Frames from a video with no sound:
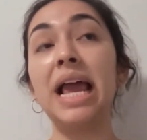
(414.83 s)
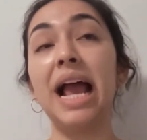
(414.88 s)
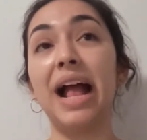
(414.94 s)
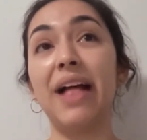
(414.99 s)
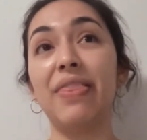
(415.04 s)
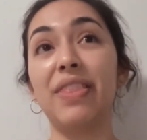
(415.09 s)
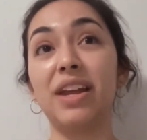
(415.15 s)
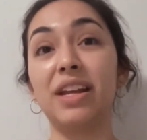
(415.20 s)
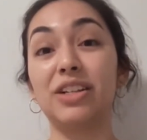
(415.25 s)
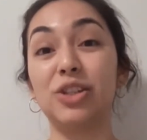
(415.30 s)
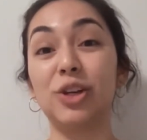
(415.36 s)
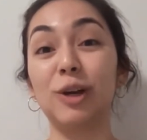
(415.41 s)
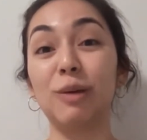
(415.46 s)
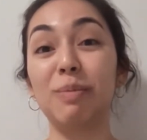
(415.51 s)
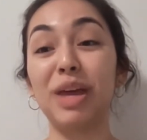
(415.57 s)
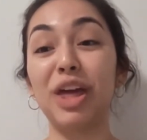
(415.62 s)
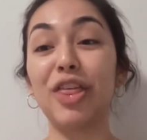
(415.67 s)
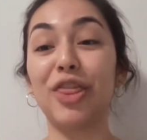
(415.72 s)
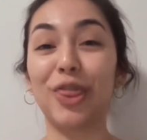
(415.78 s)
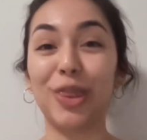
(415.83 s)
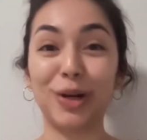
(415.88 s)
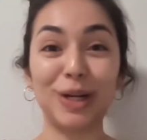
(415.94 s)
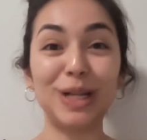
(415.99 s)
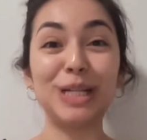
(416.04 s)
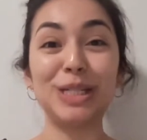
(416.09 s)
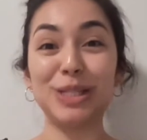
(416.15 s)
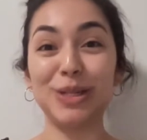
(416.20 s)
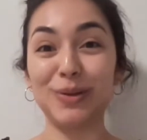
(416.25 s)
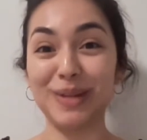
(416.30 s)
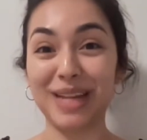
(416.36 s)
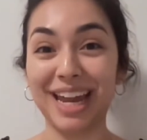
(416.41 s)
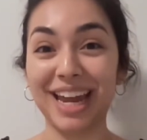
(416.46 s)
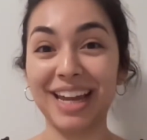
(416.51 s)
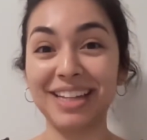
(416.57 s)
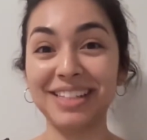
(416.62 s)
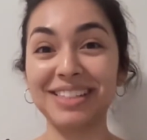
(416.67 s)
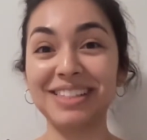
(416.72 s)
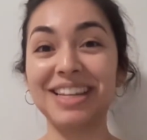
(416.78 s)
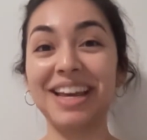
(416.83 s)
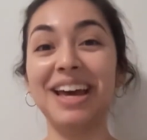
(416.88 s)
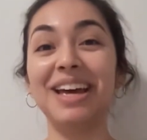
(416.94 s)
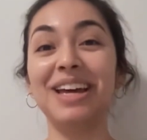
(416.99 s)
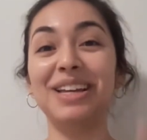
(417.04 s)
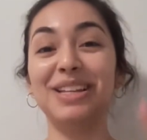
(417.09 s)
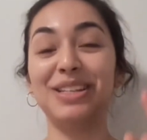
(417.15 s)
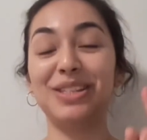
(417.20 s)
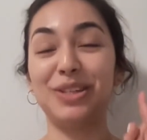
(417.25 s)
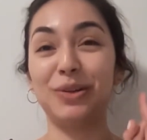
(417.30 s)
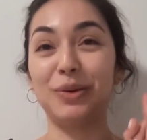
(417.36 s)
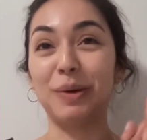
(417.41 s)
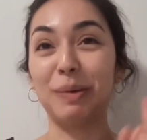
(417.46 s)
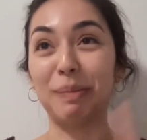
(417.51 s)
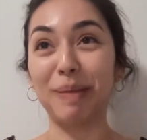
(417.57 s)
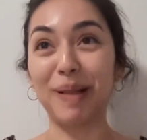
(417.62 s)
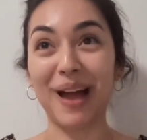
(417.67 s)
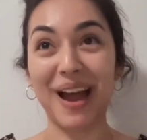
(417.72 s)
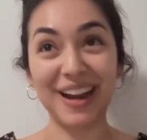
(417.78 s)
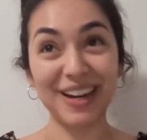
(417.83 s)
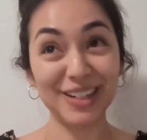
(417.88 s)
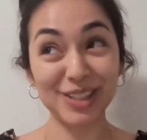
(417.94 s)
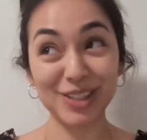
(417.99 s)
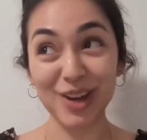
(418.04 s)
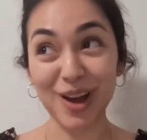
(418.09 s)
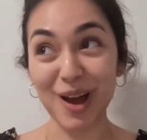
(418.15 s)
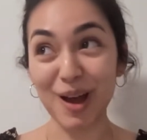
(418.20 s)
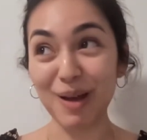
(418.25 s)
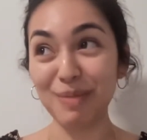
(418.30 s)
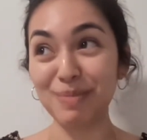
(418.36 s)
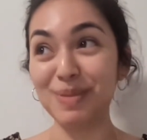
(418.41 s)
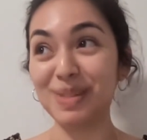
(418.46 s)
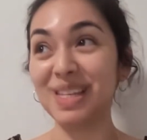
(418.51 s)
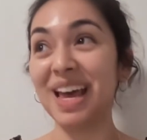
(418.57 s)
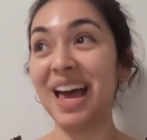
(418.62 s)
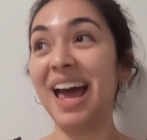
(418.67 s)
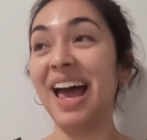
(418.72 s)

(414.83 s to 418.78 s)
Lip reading: And then it took me 32 days to apply to jobs.